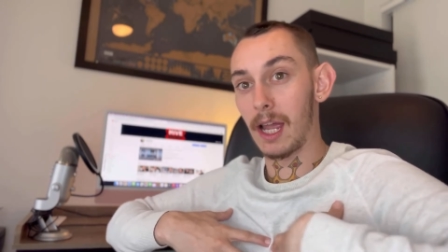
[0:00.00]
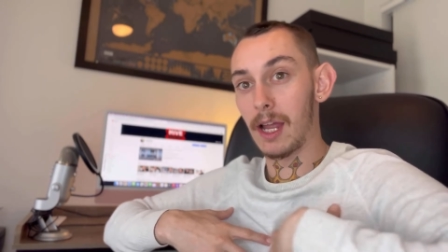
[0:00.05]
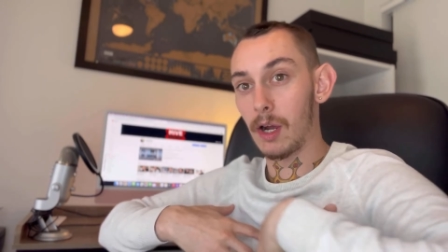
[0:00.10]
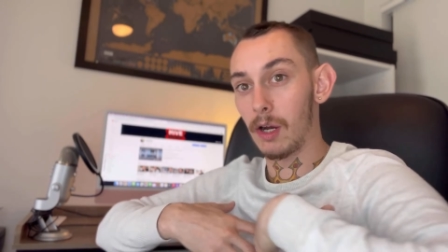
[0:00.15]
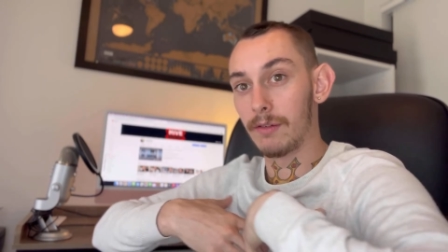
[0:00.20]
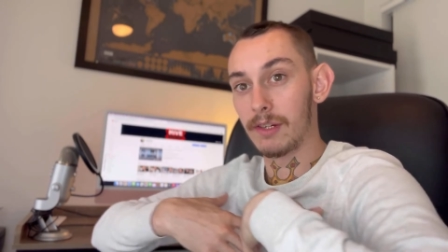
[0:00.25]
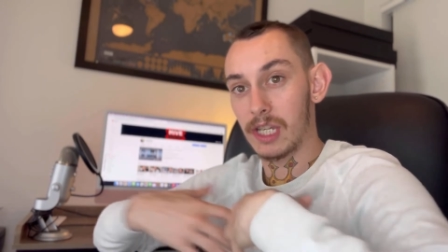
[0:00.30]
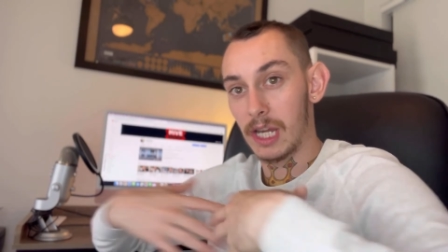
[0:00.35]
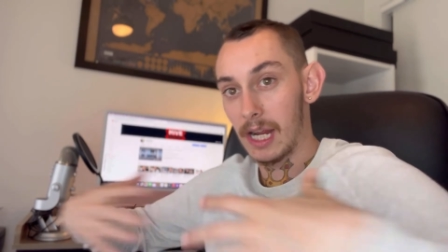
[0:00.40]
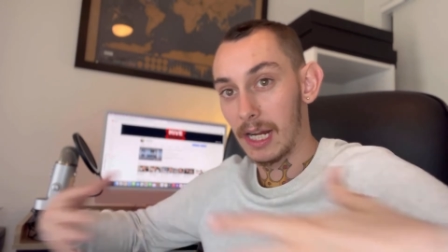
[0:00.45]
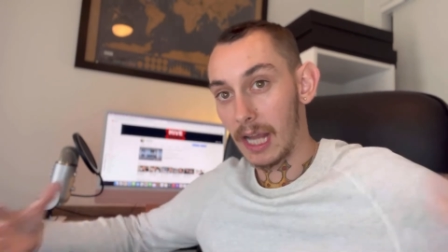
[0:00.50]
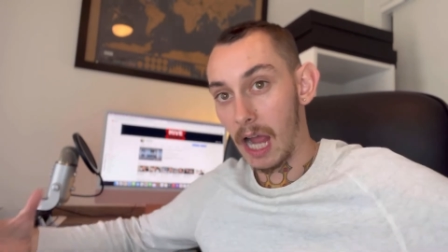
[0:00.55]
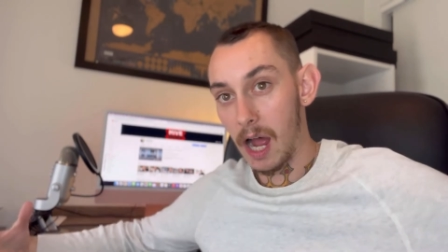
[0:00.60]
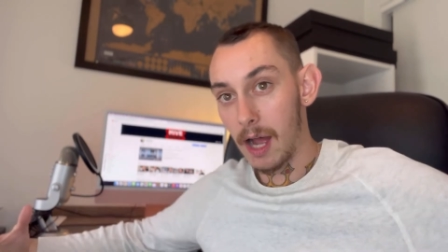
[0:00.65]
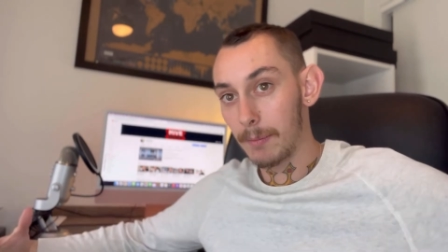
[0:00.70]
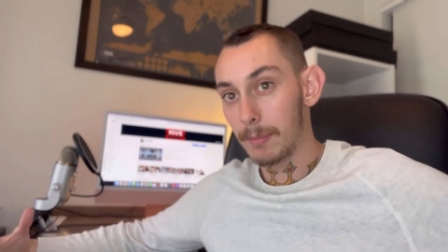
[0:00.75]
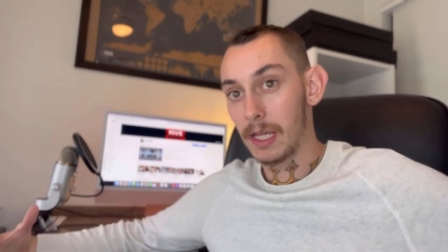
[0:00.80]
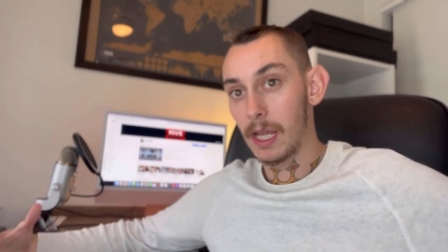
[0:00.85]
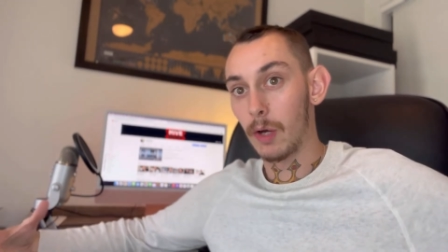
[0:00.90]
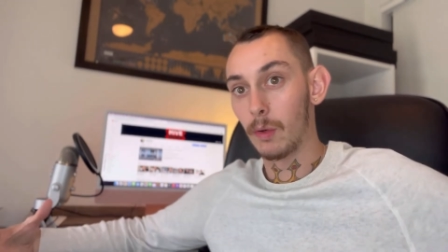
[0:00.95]
Obviously, I can't
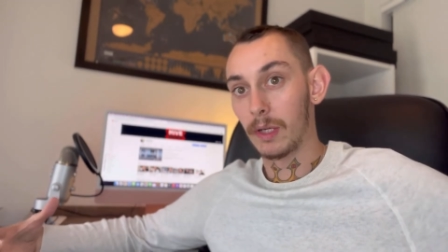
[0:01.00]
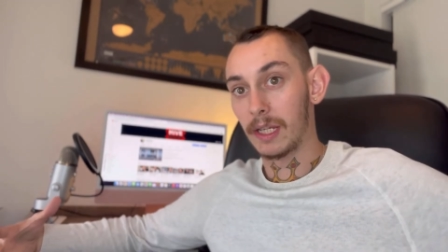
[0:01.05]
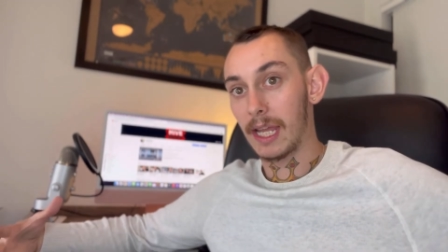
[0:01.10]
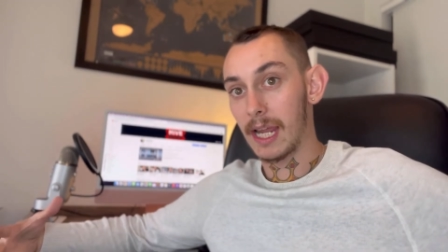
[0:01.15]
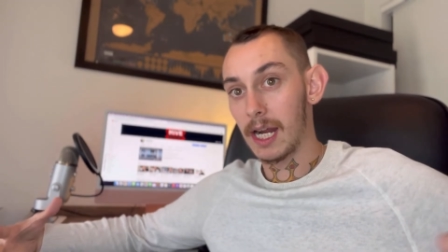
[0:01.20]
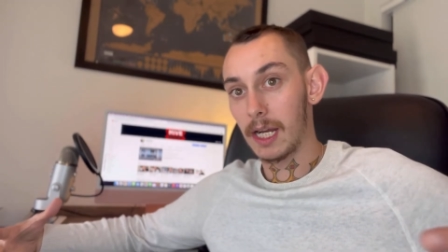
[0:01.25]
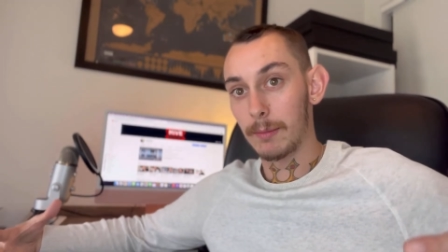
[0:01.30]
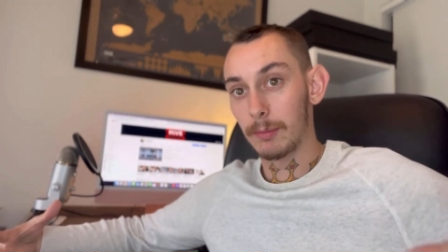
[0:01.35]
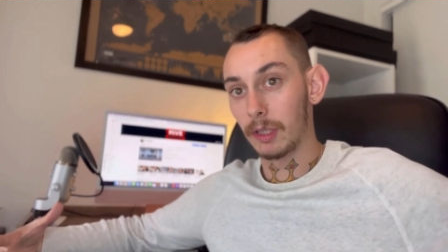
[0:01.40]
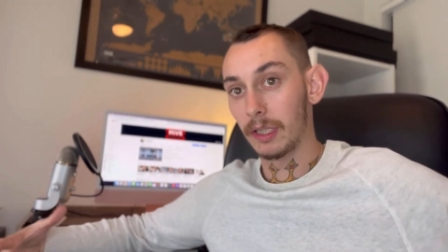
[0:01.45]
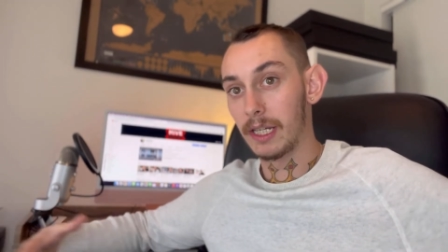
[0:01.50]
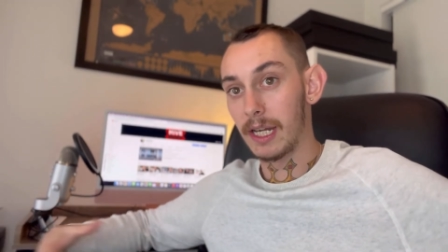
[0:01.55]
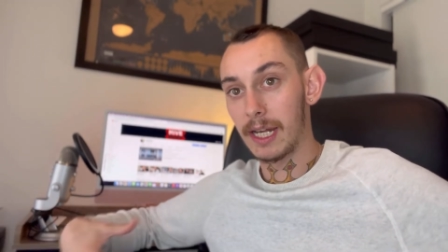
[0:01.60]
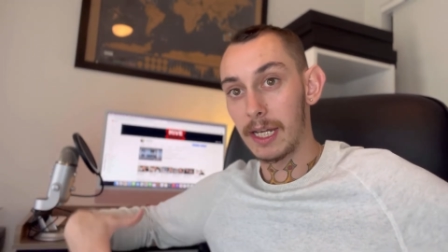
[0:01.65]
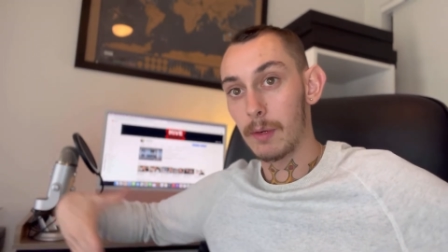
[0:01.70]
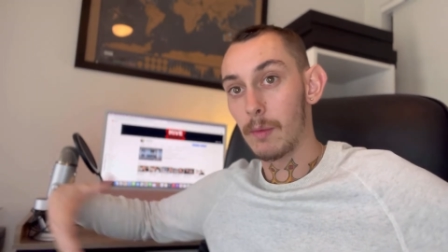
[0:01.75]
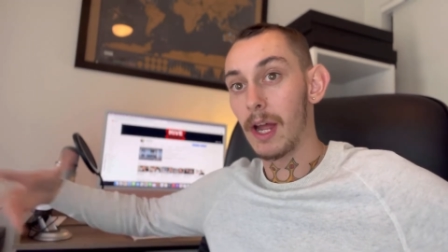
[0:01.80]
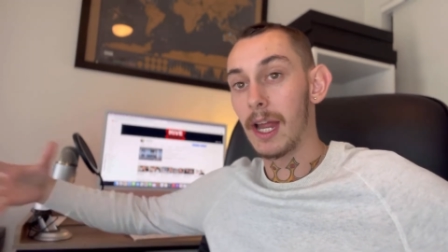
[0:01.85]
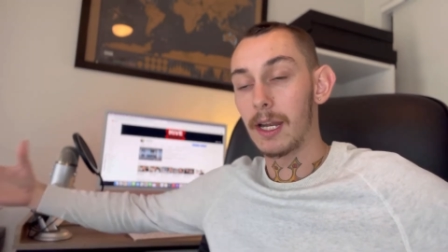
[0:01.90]
be held accountable in any way,